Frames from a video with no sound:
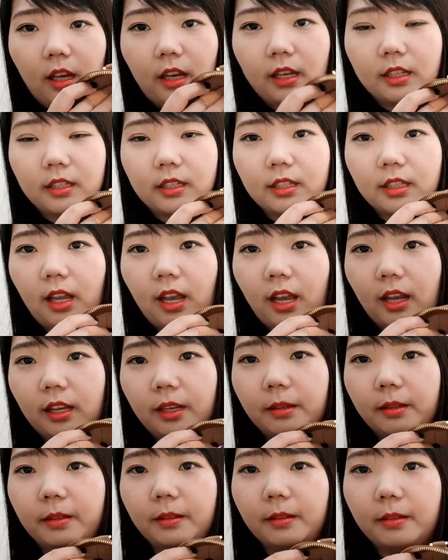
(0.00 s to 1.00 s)
as
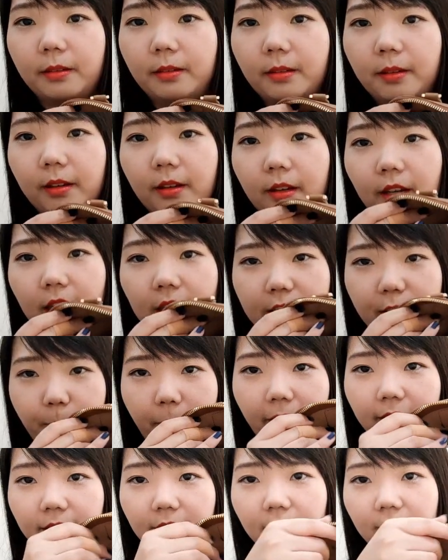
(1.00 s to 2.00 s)
I
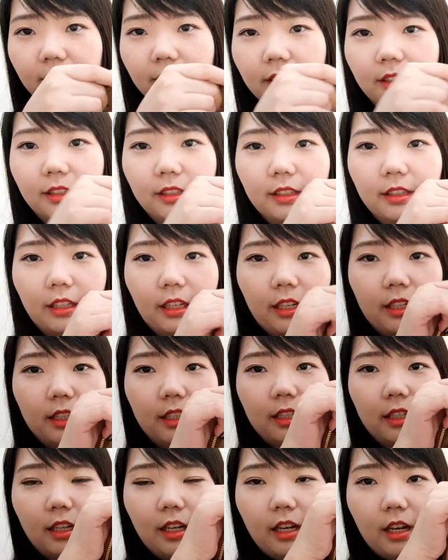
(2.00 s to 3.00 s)
expected,
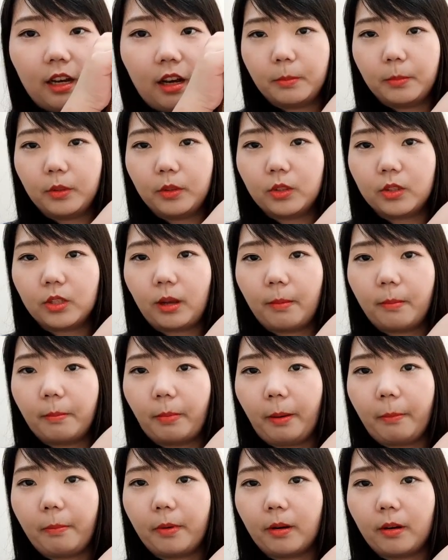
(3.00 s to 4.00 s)
they put some
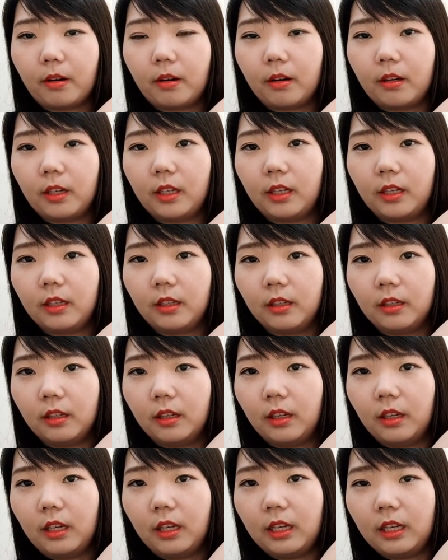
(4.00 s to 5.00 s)
paper
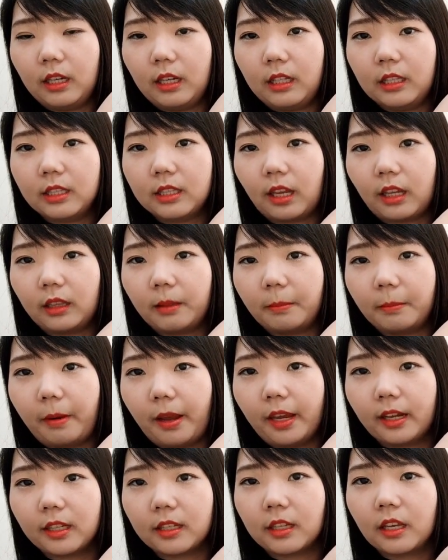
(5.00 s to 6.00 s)
inside the
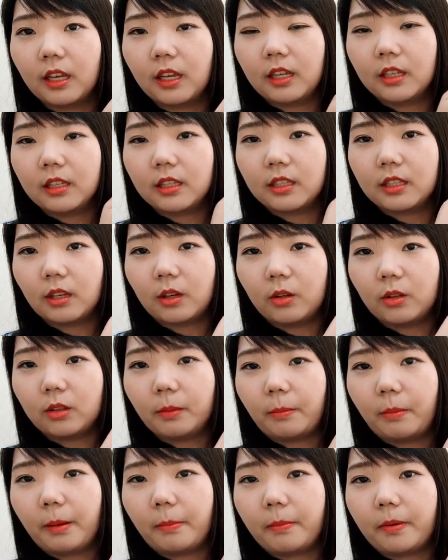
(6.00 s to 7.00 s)
bag so
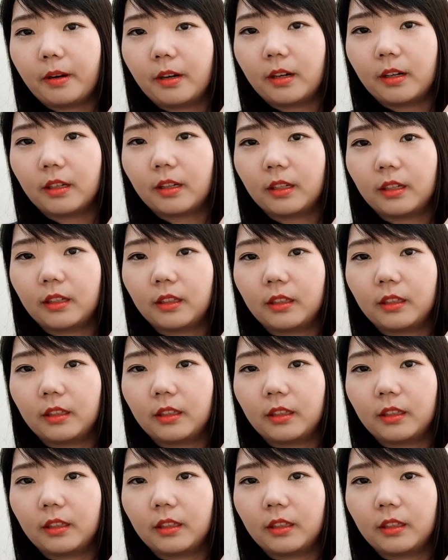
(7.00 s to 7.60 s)
the paper